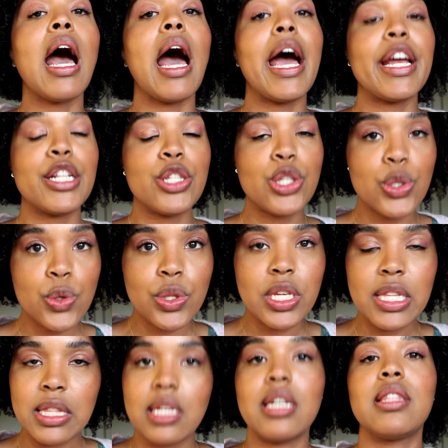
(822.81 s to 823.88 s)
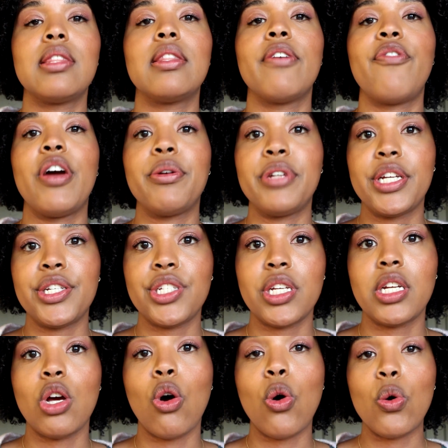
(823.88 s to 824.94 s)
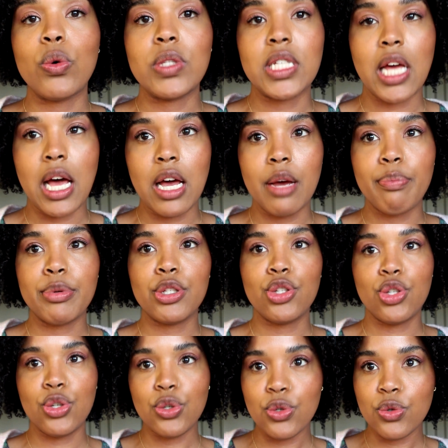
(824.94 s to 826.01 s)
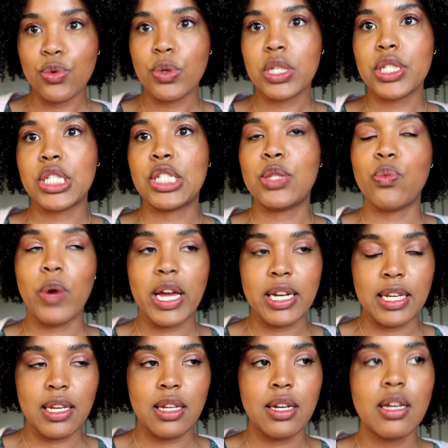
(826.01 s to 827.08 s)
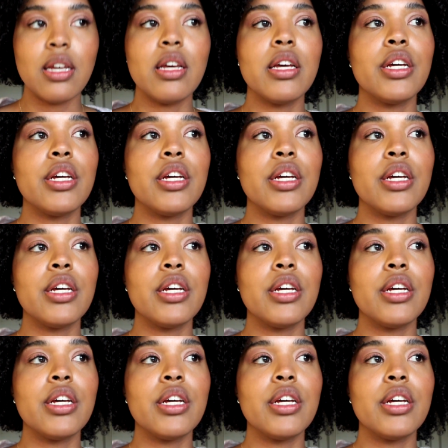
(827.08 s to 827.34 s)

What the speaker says: I do think that the foundation holds up to sweating,